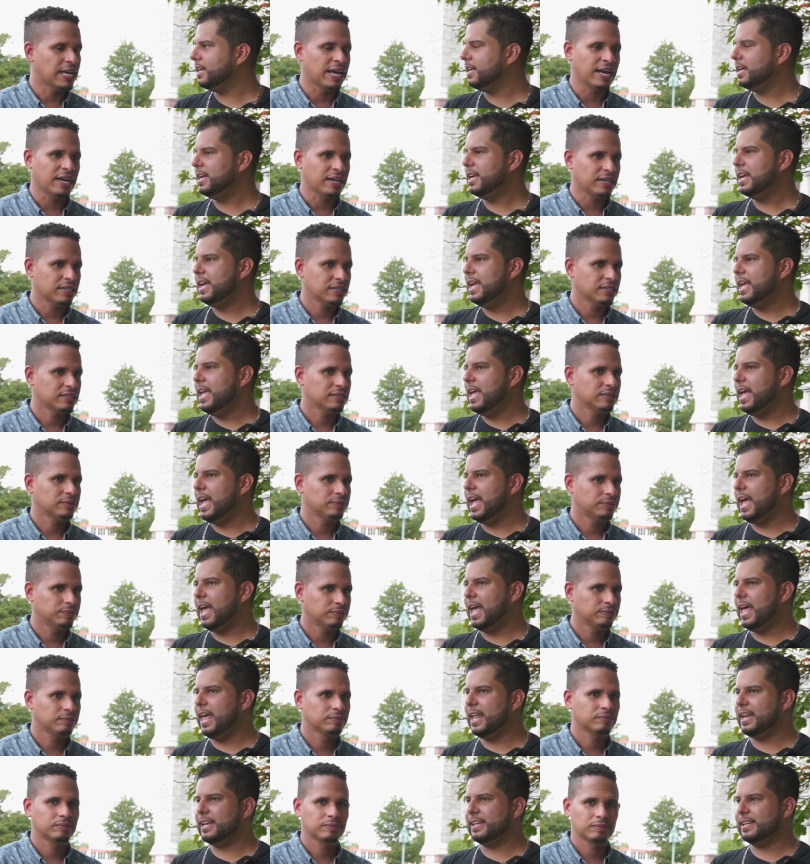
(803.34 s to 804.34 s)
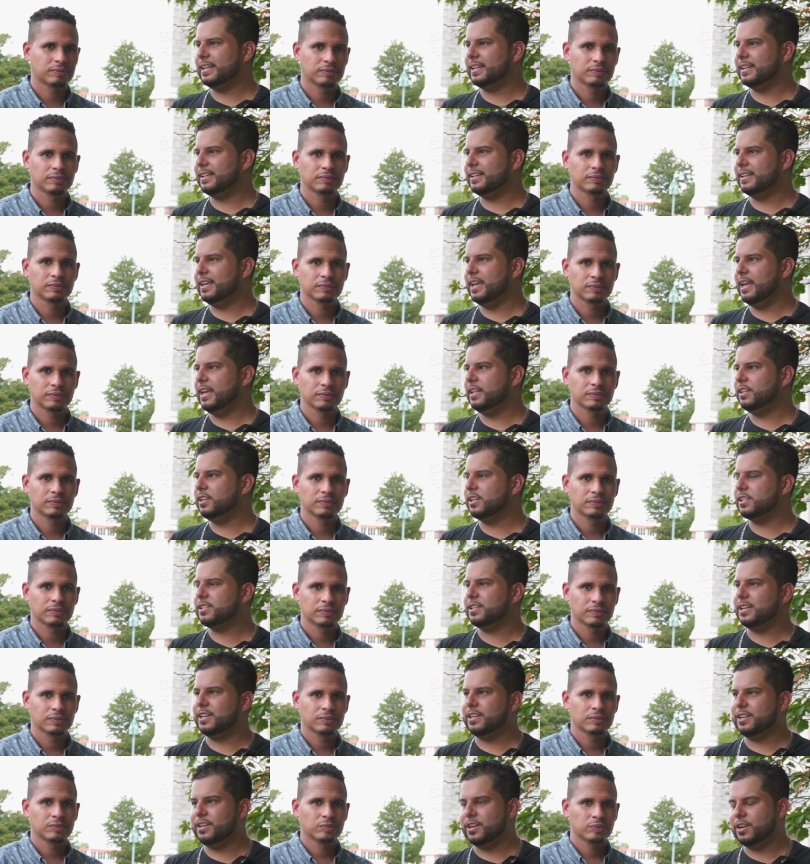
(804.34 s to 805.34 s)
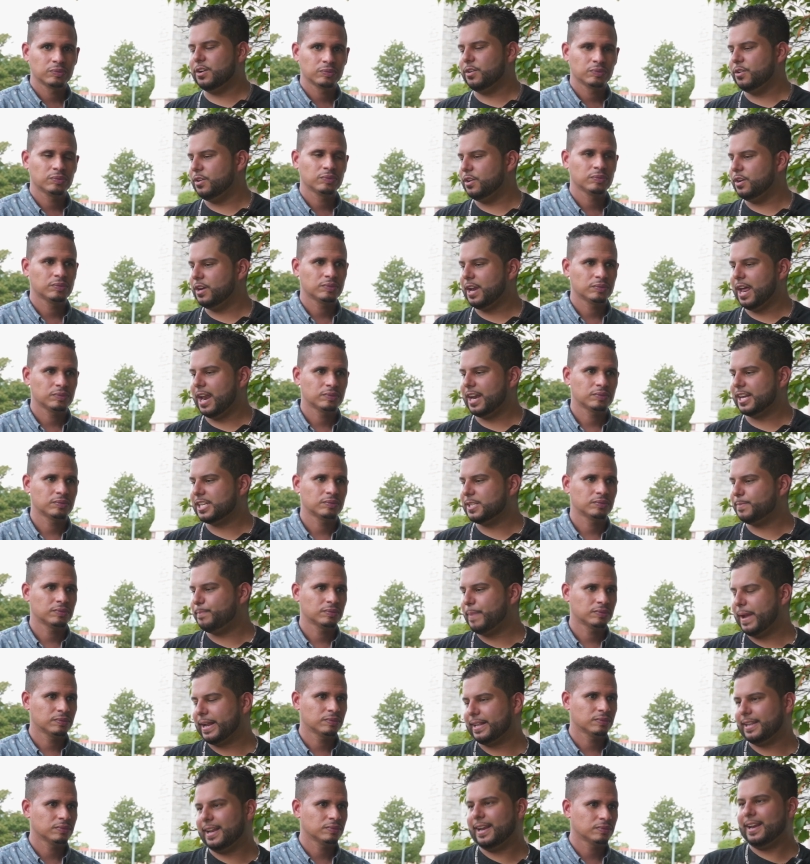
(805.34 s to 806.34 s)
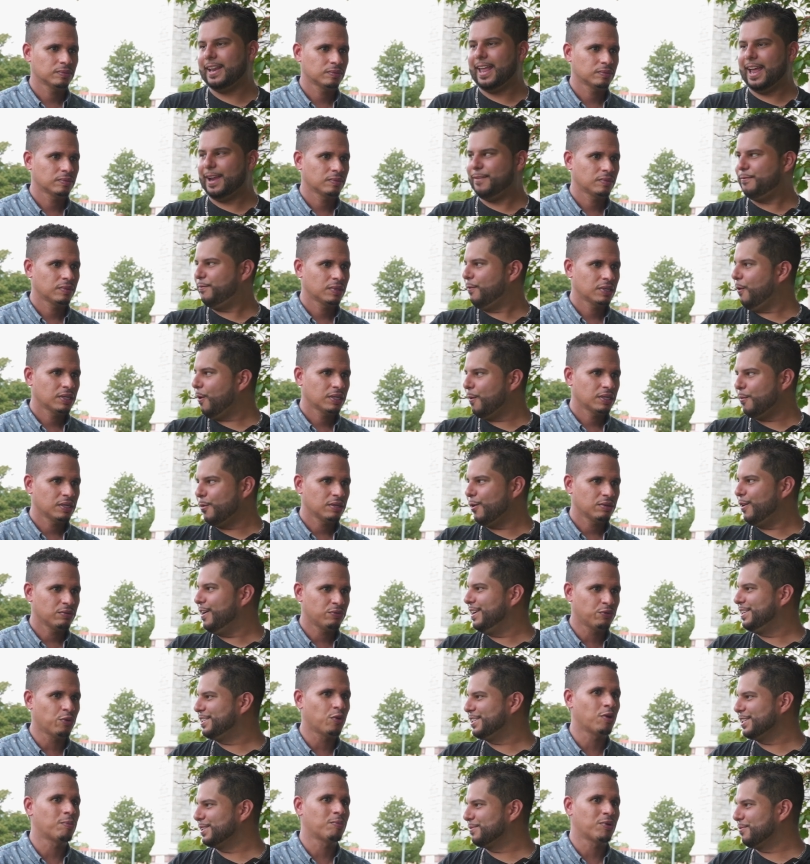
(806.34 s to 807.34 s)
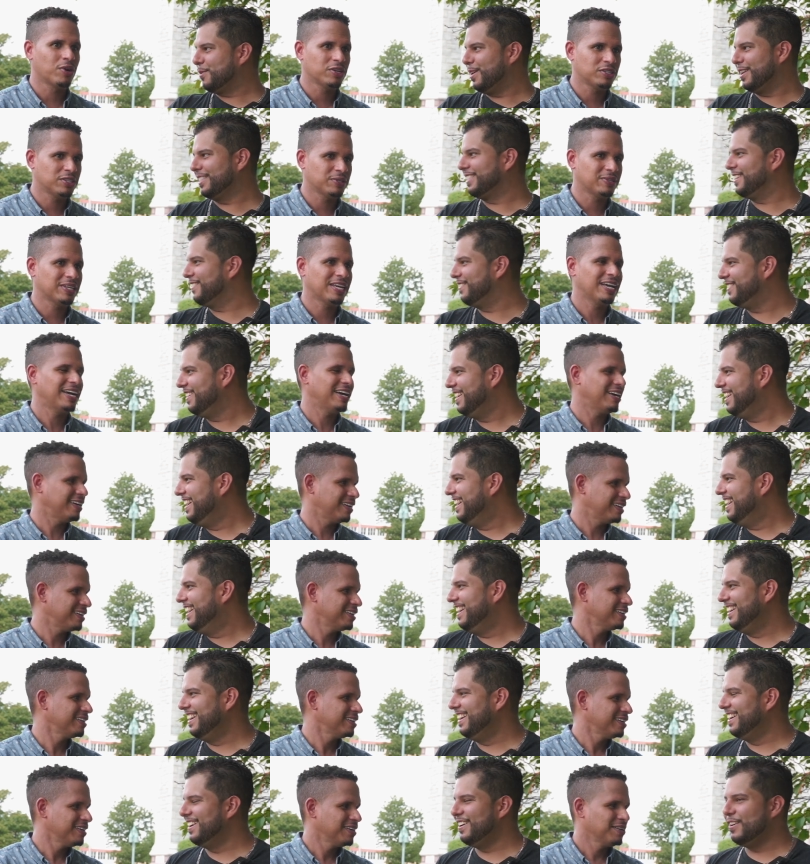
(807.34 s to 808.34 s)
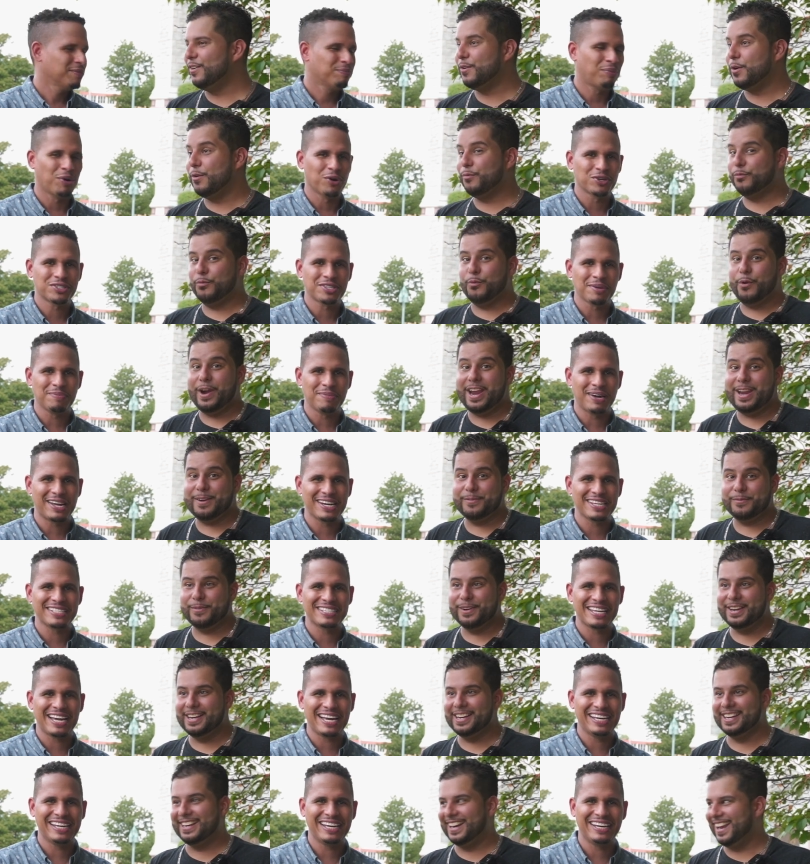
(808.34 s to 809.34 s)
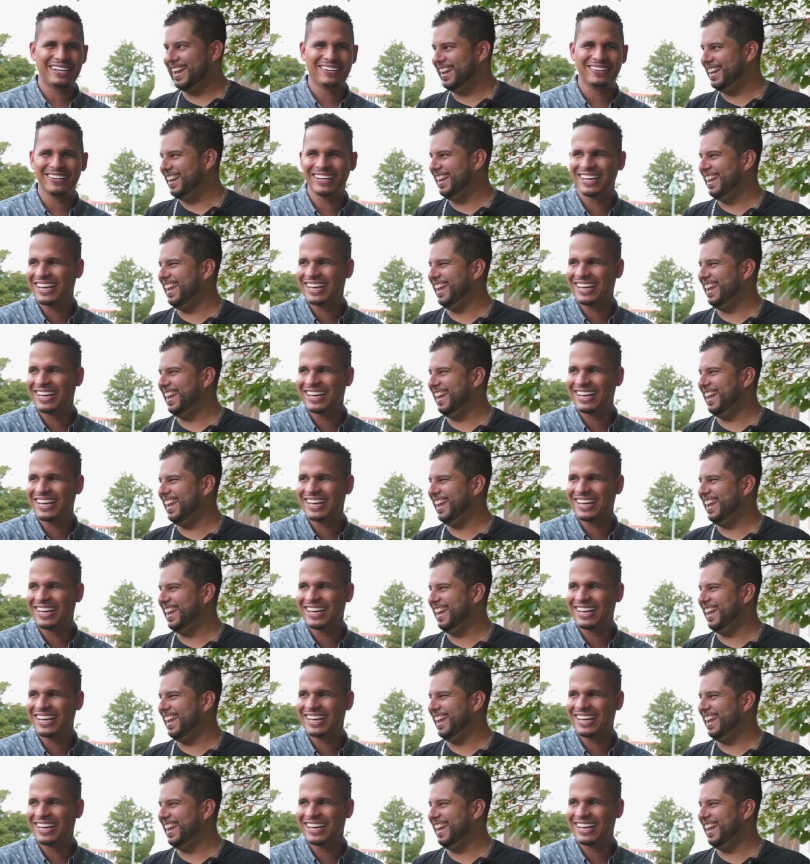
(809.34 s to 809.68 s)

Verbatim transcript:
Speaker 1: Yeah. And it does, you know, you're not expecting like four more inches four more worth inches, of, yeah. you know, Poke somebody's really. eye out.